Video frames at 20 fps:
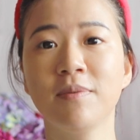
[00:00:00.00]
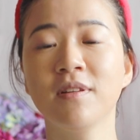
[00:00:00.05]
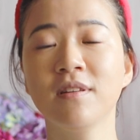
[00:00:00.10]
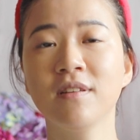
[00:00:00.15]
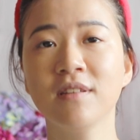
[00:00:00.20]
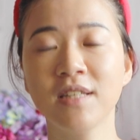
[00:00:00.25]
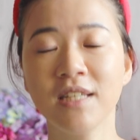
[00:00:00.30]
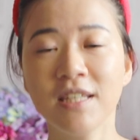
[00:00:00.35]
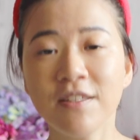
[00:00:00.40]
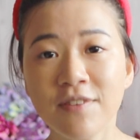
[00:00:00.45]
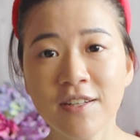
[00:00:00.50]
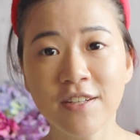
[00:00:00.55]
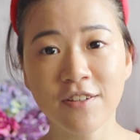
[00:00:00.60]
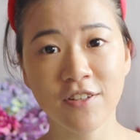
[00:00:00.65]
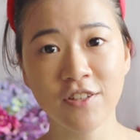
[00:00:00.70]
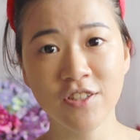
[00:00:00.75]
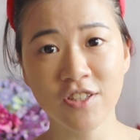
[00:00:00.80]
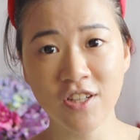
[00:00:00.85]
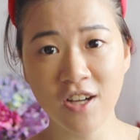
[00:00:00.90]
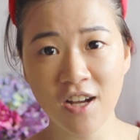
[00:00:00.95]
believe it
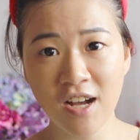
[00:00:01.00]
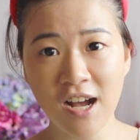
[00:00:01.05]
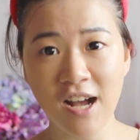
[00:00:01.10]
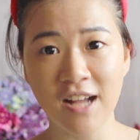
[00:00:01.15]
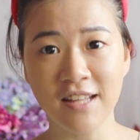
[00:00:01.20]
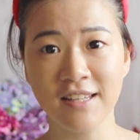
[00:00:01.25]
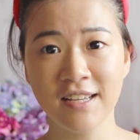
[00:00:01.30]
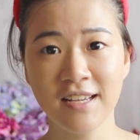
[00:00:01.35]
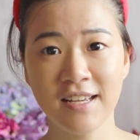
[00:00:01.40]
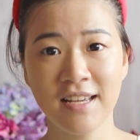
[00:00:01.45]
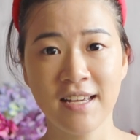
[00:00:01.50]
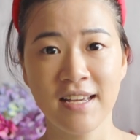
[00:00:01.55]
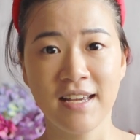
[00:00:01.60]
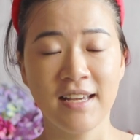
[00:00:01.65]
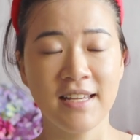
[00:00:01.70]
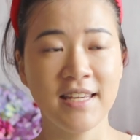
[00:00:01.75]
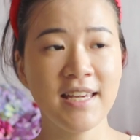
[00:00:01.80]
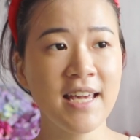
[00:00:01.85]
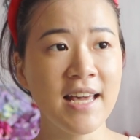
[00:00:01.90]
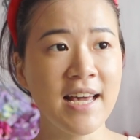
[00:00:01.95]
or not.
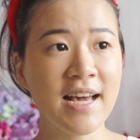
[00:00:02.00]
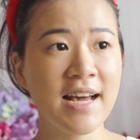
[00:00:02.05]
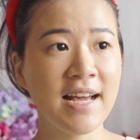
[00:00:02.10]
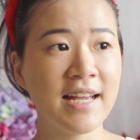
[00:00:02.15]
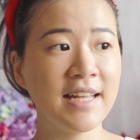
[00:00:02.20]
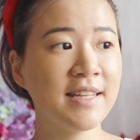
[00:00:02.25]
Yeah,